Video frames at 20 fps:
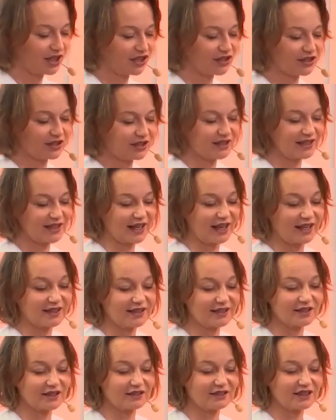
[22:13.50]
question. The
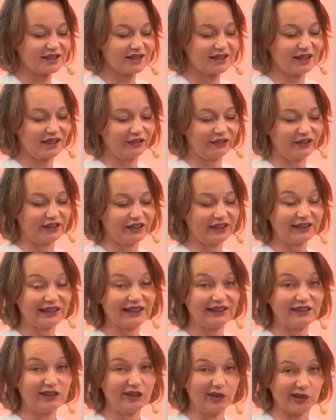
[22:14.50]
answer is
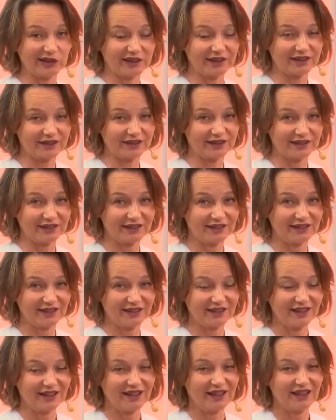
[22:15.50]
definitely not.
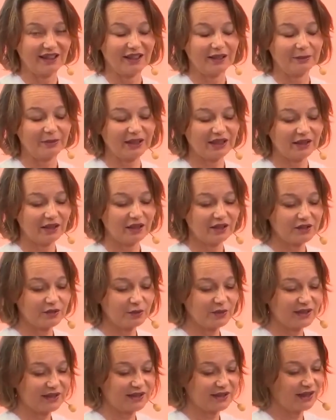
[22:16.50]

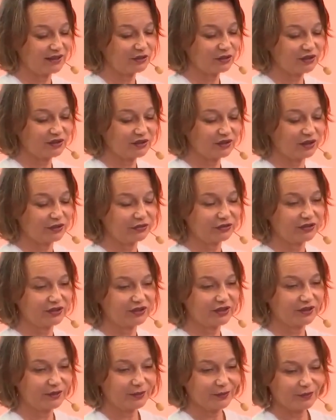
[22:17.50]
Because with
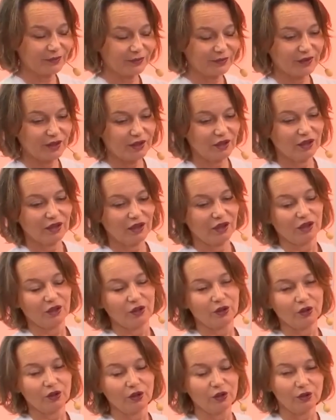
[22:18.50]
NanoSoft,
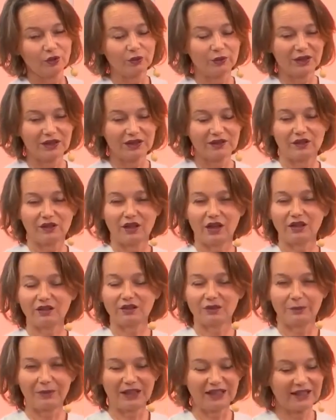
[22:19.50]
you will not
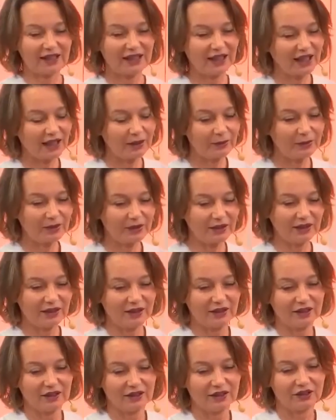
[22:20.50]
be
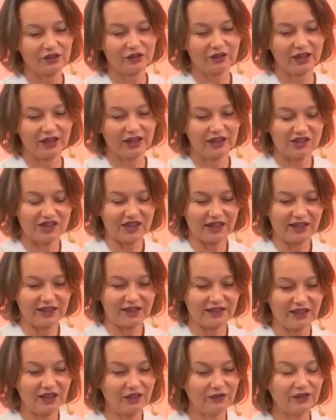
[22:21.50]
able to
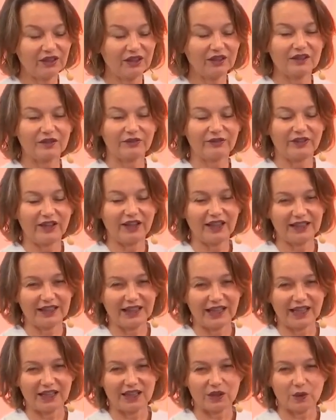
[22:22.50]
inject even the fine
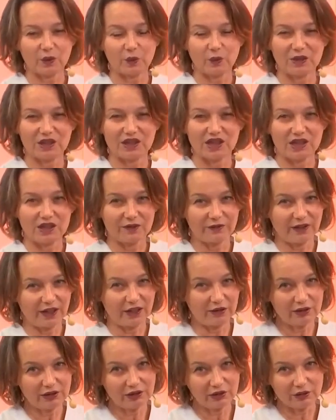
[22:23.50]
lines, which is
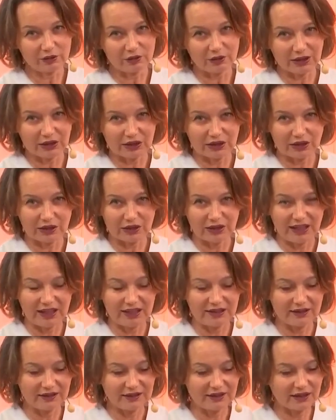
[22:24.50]
very low
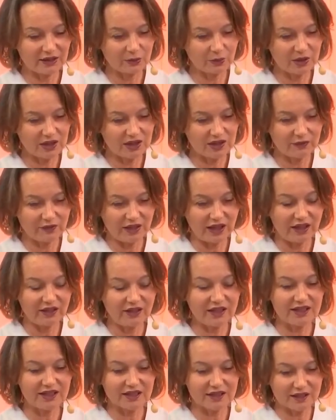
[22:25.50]
reticulated and with
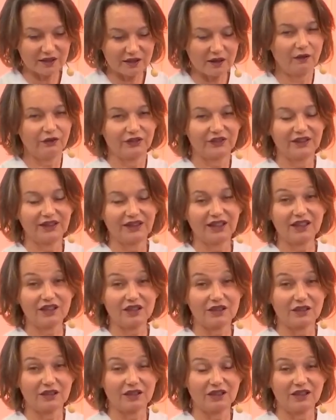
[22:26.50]
very soft
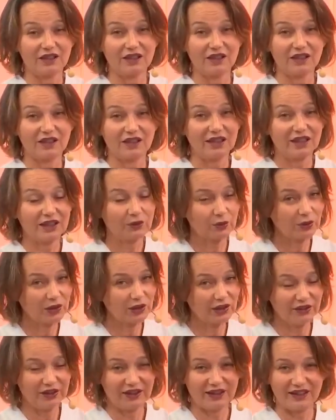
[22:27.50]
texture. It
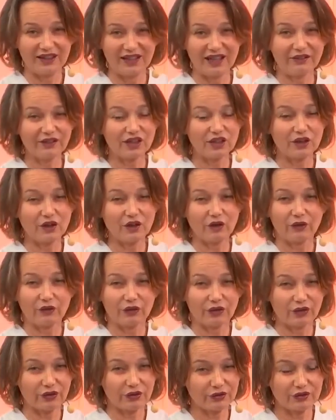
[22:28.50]
will never
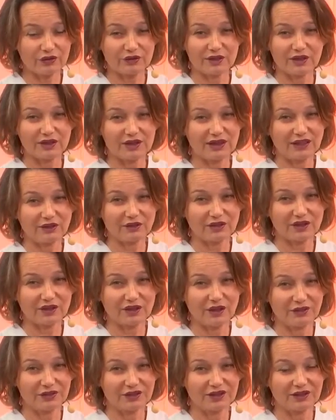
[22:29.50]
go through the
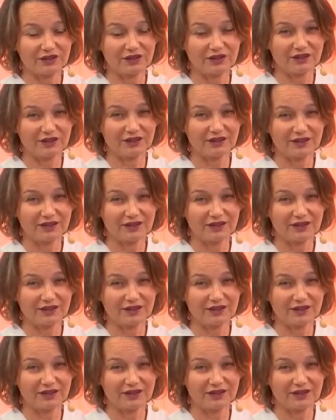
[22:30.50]
NanoSoft.